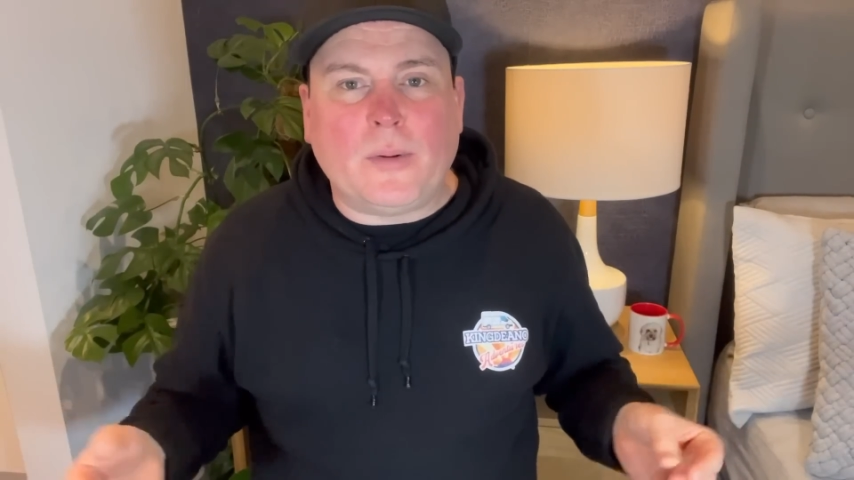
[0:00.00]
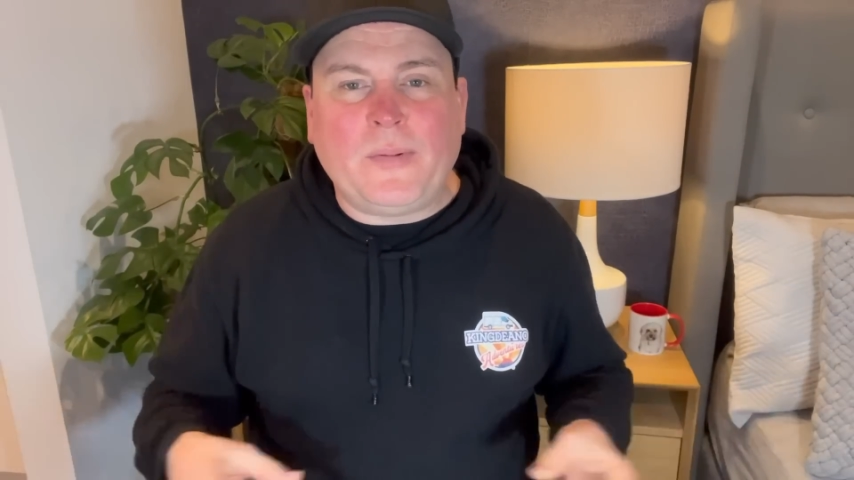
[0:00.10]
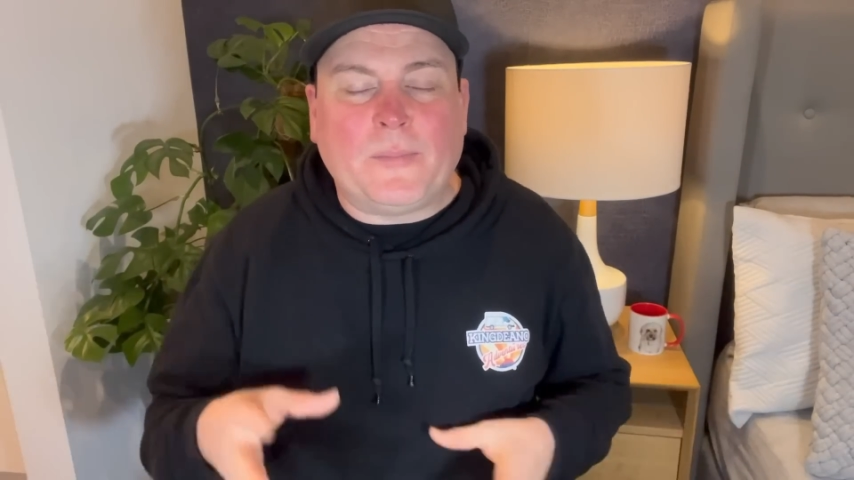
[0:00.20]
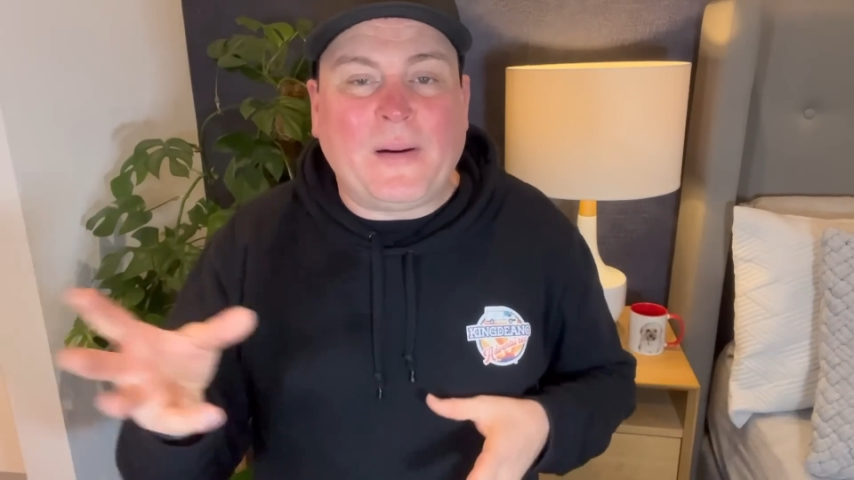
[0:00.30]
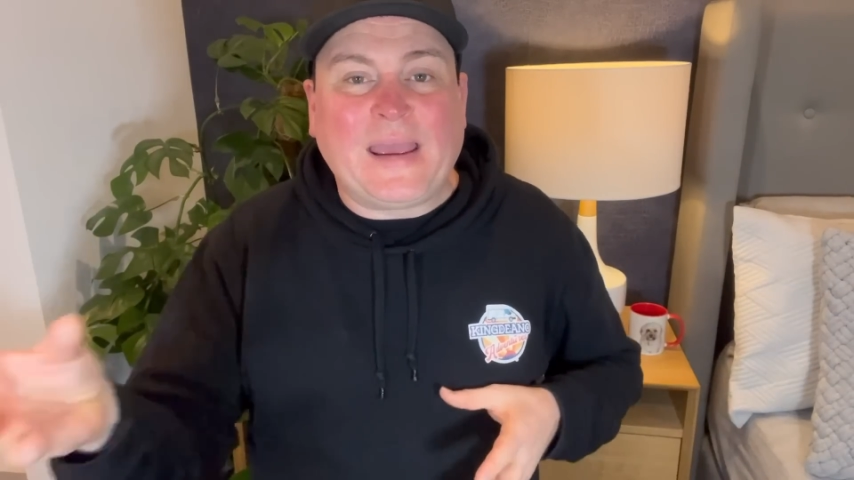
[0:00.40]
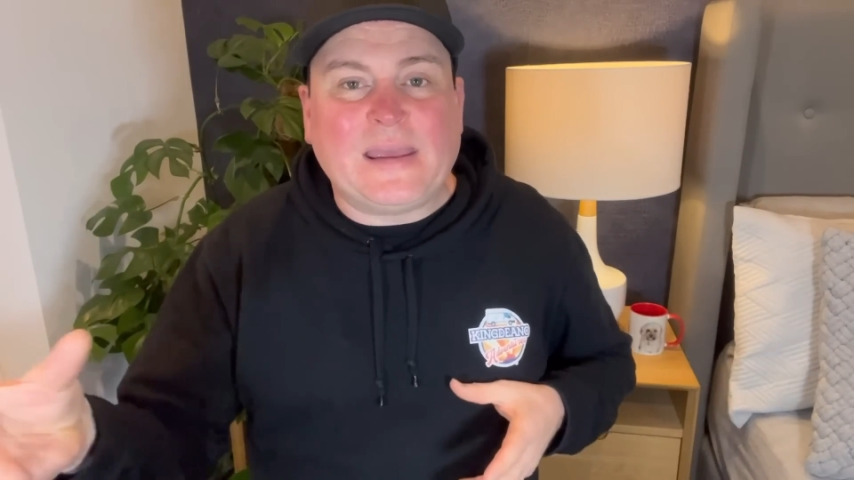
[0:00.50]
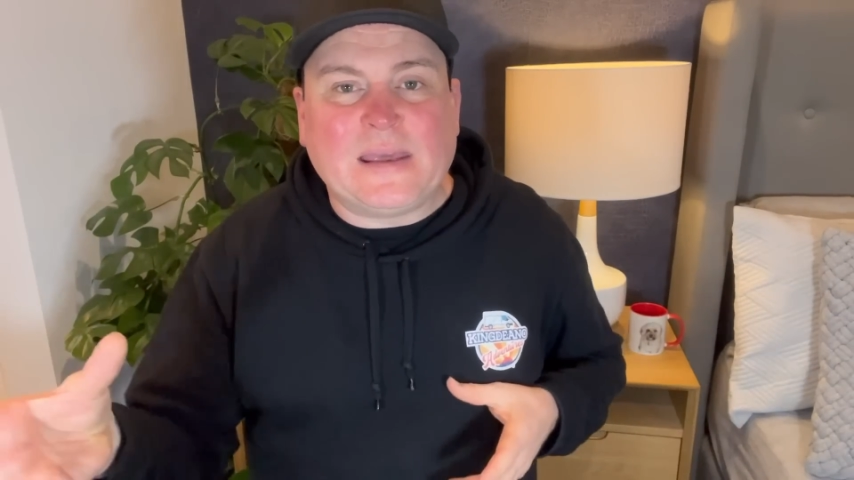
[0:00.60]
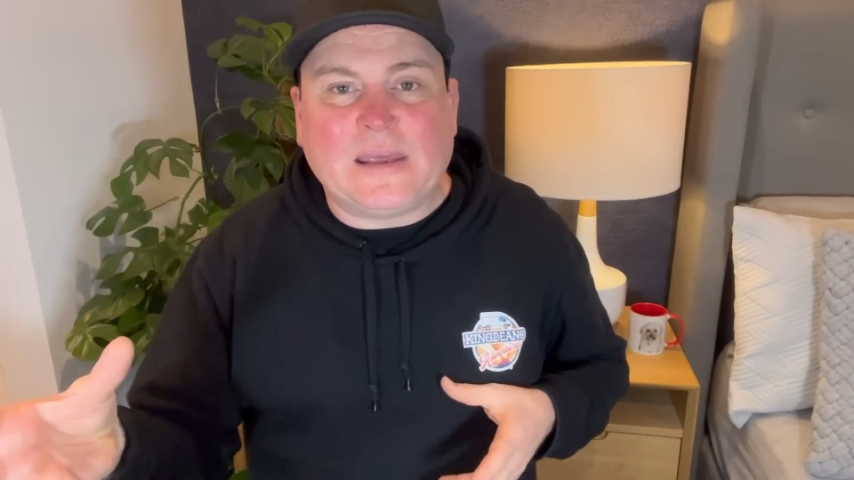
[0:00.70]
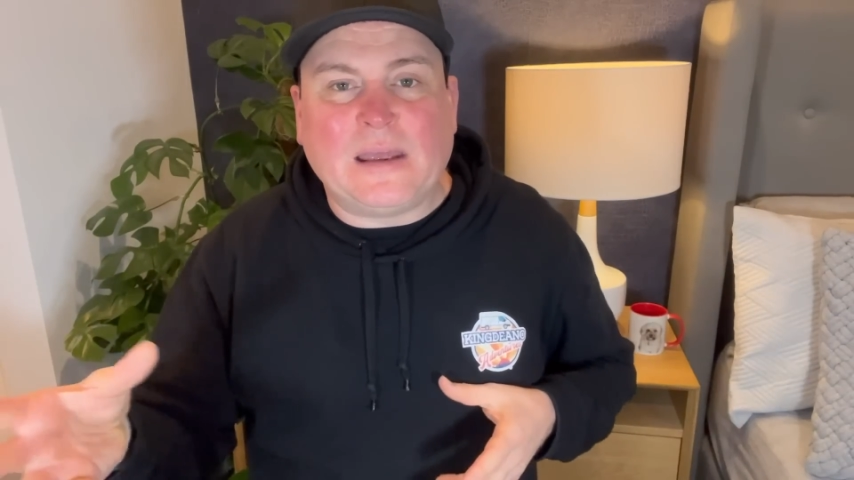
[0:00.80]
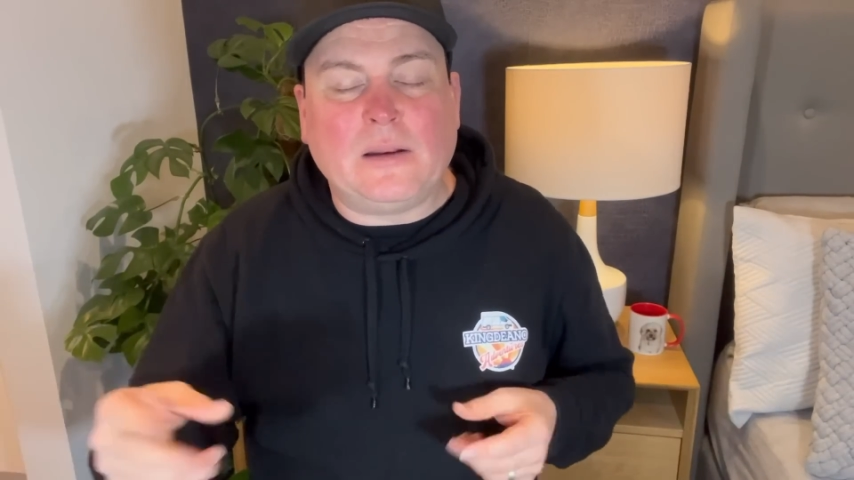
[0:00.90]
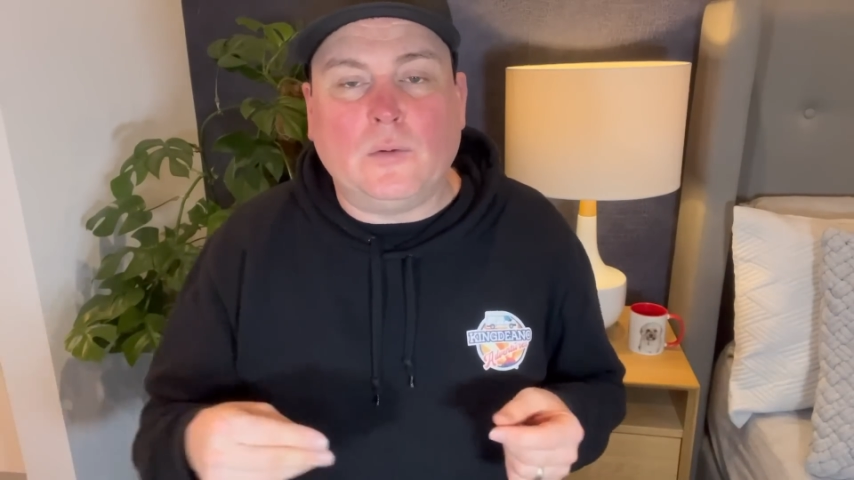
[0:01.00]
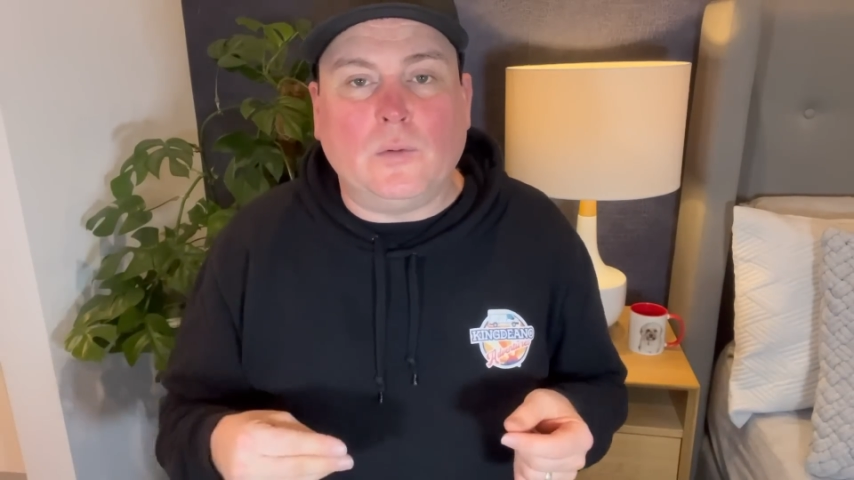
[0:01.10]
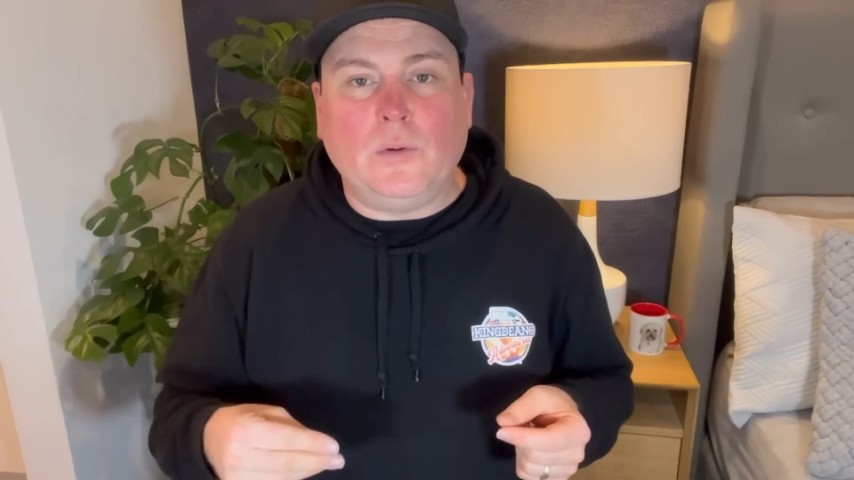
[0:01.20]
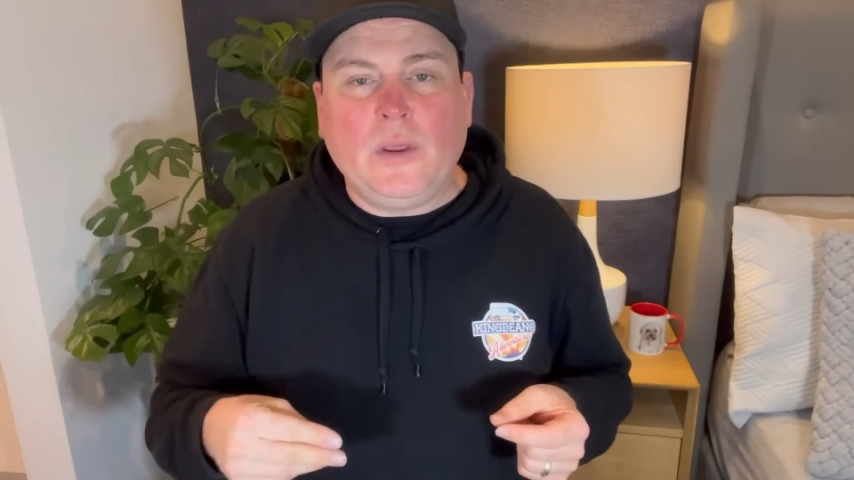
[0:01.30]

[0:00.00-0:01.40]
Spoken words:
a bit of bacon, or